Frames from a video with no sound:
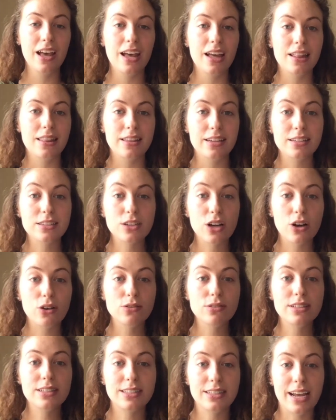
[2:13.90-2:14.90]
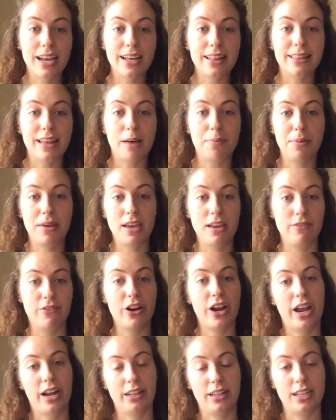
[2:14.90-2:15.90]
These codes state that behavior
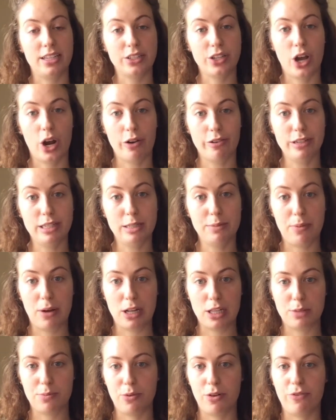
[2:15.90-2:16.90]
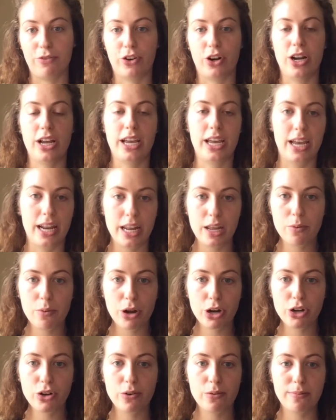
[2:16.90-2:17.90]
analysts are responsible for
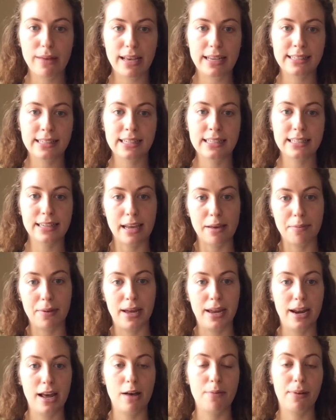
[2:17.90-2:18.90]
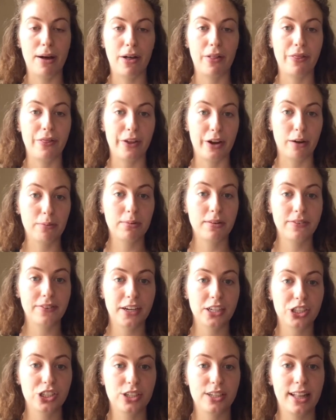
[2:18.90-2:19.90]
anyone who makes a statement about their
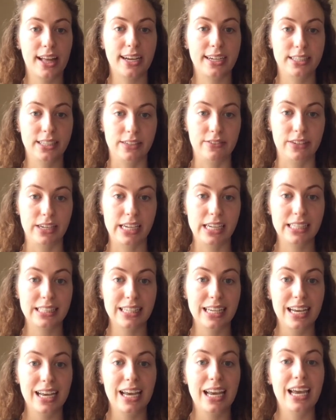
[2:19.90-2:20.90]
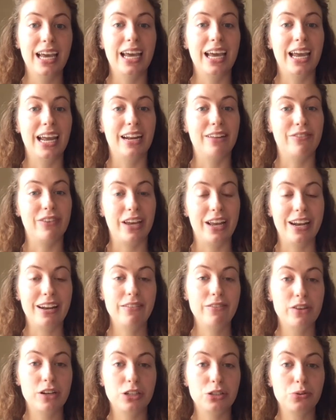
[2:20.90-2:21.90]
professional activities, and if
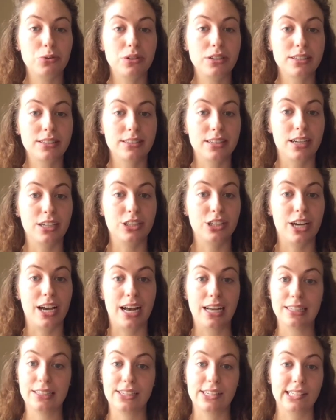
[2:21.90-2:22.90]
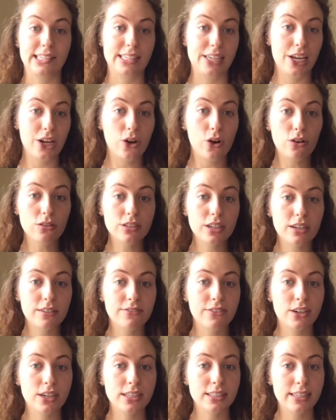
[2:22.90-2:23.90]
individuals such as a stakeholder,
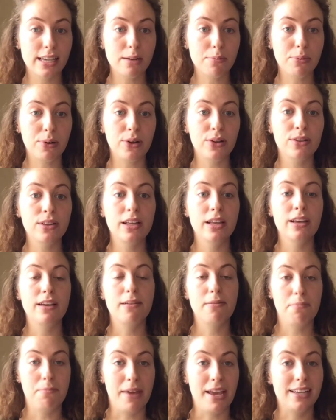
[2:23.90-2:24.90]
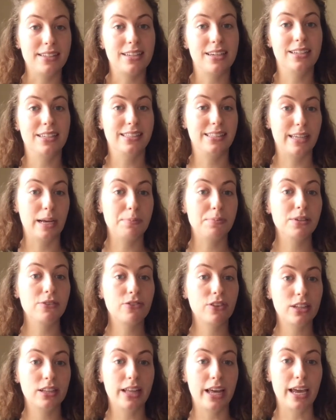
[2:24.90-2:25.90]
for example, makes a deceptive
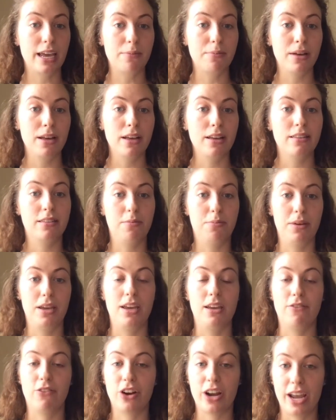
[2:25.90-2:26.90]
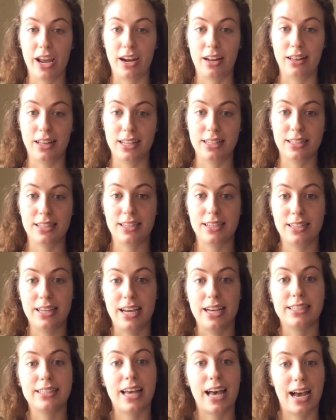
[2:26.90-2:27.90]
claim, the behavior analyst
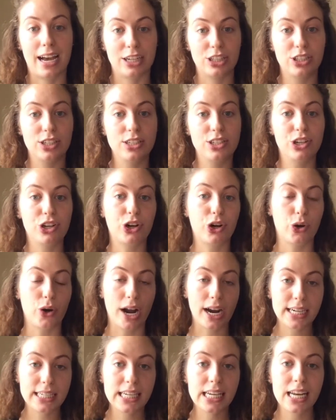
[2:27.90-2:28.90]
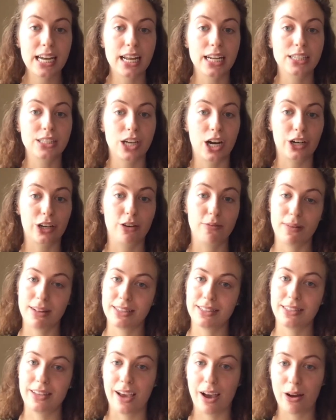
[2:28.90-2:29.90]
takes action to correct it and documents
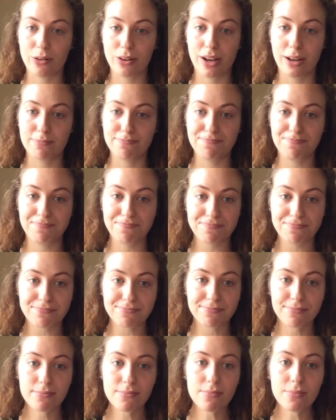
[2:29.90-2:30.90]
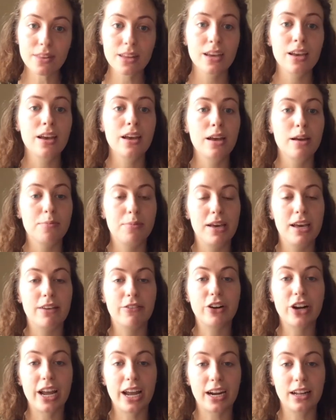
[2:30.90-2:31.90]
the outcome.
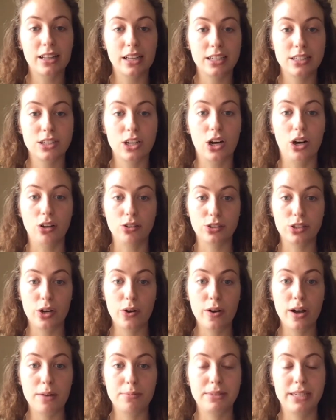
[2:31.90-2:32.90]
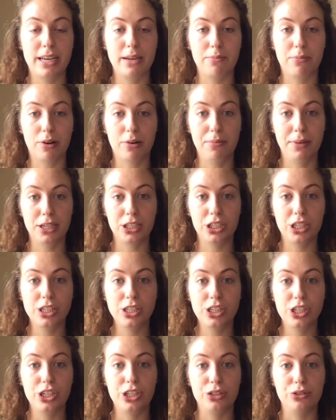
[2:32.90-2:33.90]
Behavior analysts also obtain permission
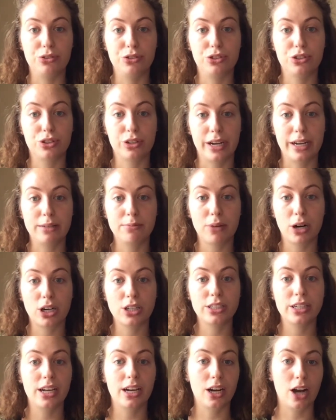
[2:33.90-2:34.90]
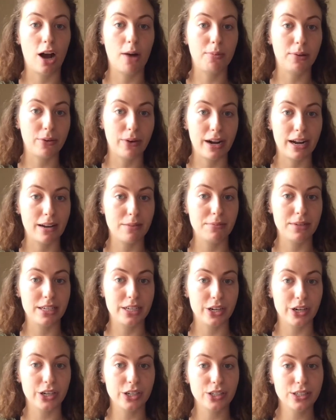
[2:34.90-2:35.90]
to use trademarked and copyrighted
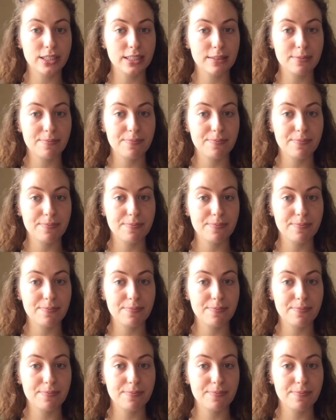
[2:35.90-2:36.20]
materials.